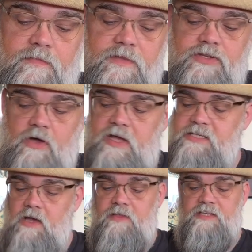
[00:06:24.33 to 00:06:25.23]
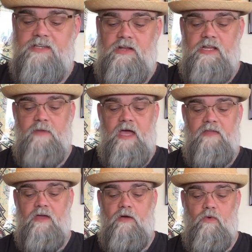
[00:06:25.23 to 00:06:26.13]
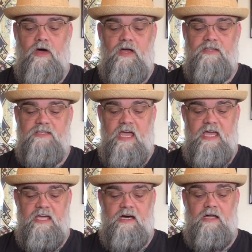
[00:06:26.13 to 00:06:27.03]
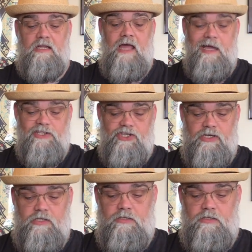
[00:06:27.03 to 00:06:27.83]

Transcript: So I saw this on eBay. There was a collection